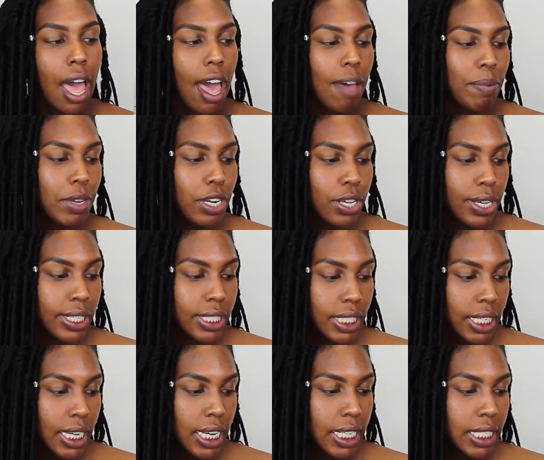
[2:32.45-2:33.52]
I've been
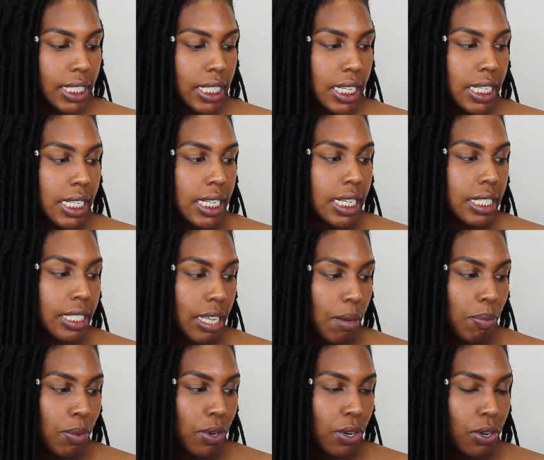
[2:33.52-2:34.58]
using it since
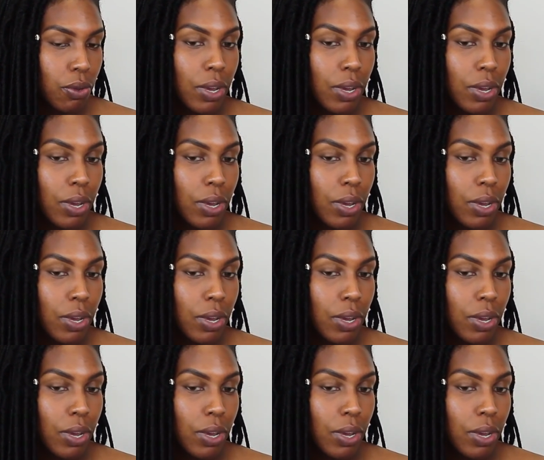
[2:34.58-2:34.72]
December.